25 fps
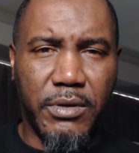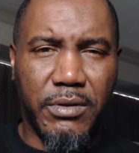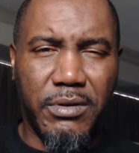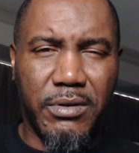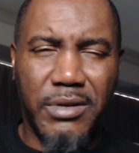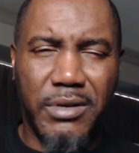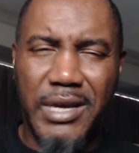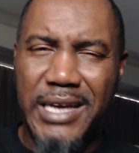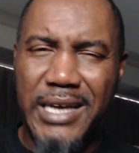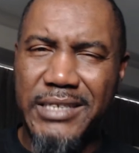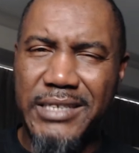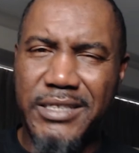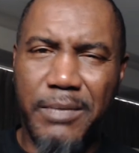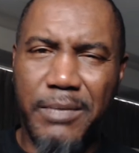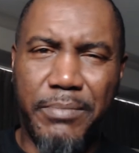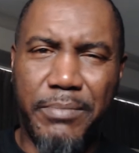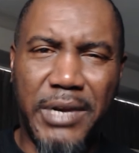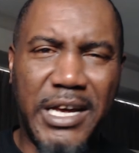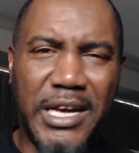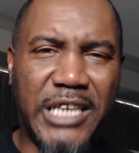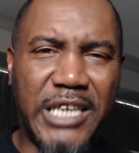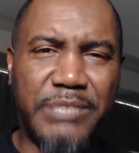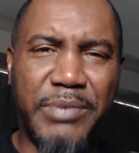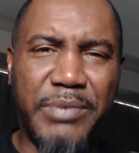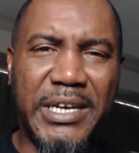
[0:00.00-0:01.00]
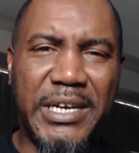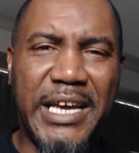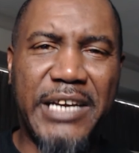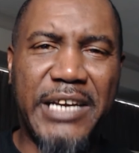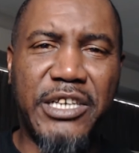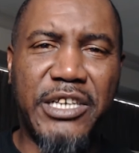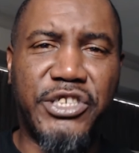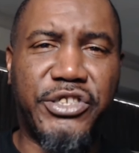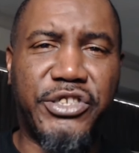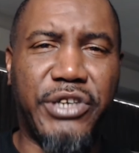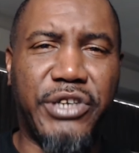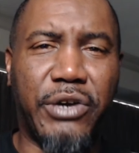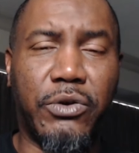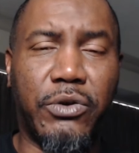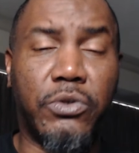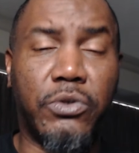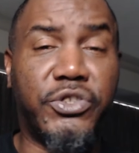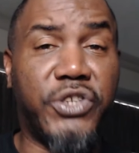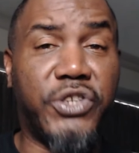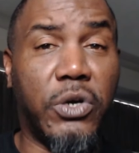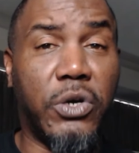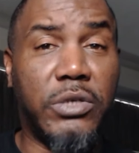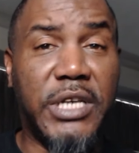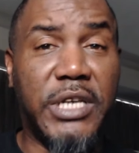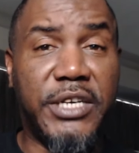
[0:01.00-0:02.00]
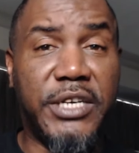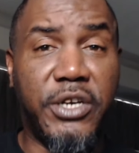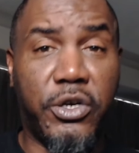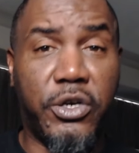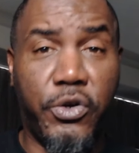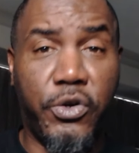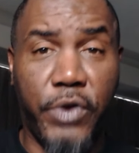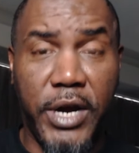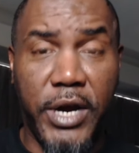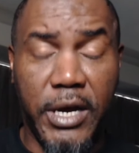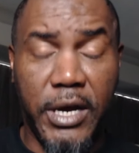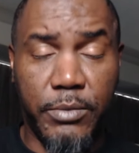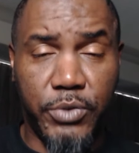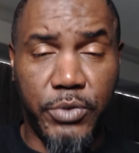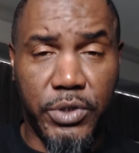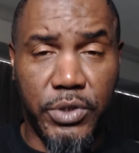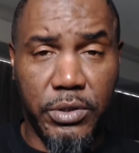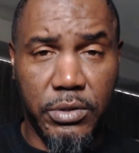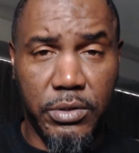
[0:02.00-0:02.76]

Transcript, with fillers: As the Bloods began to circle, so did the Crips.